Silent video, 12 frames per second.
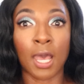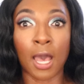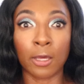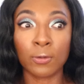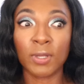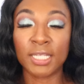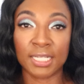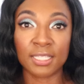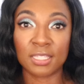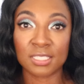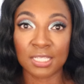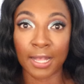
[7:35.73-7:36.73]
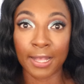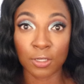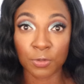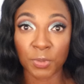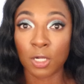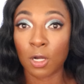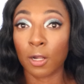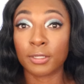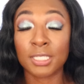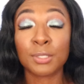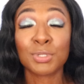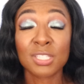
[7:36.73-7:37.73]
How do I get this guy out of my car?
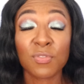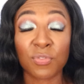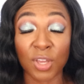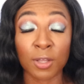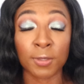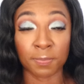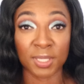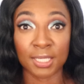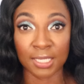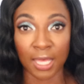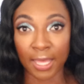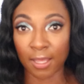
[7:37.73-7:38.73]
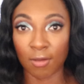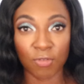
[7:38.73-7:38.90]
And he was a very big guy.